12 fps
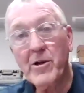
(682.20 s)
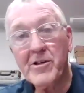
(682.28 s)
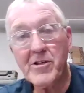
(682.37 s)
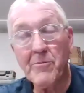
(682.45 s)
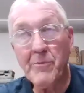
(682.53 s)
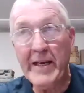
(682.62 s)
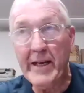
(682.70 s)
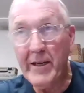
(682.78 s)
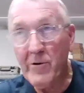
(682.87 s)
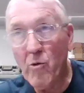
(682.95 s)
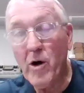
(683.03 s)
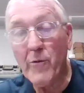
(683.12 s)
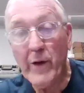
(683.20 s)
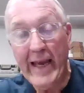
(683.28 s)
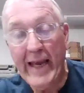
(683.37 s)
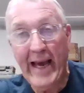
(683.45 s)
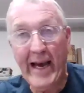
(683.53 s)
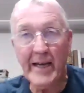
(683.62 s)
we submitted
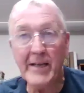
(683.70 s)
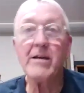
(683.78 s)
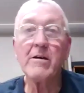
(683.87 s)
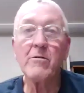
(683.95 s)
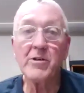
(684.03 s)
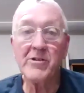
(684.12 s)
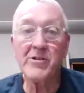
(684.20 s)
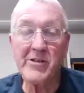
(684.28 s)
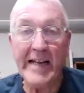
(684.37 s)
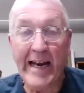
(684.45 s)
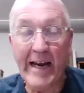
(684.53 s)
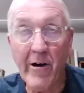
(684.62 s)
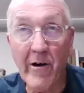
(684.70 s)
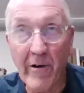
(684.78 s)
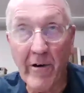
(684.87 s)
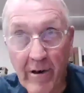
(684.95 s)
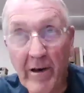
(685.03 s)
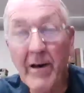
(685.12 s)
what we had, which is an
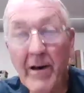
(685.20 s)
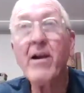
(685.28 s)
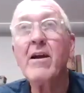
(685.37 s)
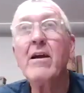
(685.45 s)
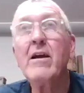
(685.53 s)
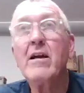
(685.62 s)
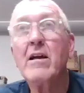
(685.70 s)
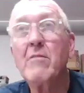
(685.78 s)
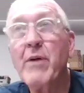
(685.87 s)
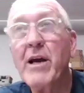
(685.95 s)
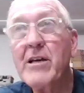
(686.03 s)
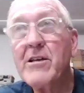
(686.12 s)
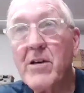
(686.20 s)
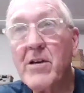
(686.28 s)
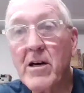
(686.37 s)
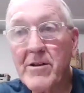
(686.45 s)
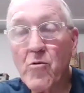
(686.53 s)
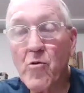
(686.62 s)
error
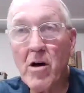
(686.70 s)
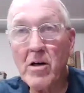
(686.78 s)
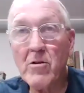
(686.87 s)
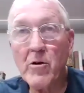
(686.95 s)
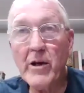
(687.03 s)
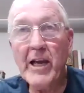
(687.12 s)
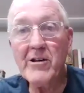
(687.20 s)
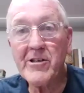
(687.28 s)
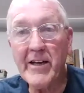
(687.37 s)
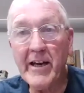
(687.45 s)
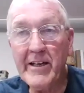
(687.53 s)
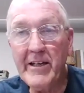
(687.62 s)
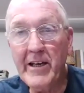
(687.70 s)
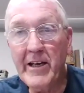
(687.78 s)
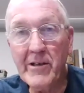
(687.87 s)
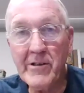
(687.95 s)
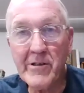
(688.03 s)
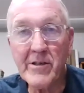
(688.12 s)
based on the wrong location
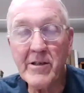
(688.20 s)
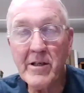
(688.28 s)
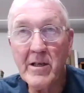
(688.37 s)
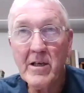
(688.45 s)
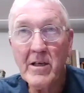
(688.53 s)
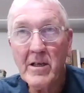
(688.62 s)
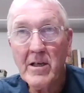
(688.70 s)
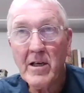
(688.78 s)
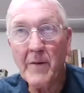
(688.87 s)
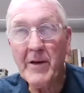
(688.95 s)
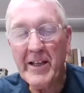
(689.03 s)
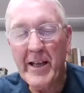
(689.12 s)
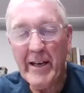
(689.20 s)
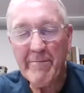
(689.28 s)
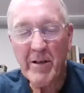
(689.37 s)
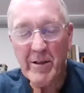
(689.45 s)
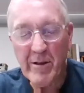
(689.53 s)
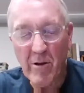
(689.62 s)
IDs. I mean,
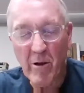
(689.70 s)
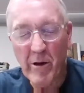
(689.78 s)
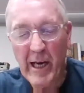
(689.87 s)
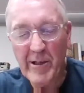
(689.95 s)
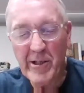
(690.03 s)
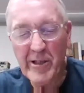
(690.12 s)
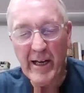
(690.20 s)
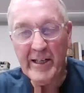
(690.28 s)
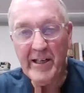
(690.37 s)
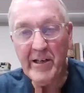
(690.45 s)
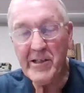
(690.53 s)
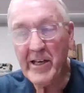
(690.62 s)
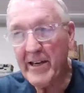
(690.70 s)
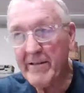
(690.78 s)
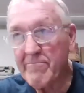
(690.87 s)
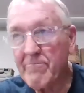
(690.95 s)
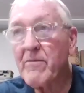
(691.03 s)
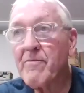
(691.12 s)
the location IDs
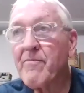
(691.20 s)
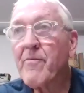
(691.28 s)
had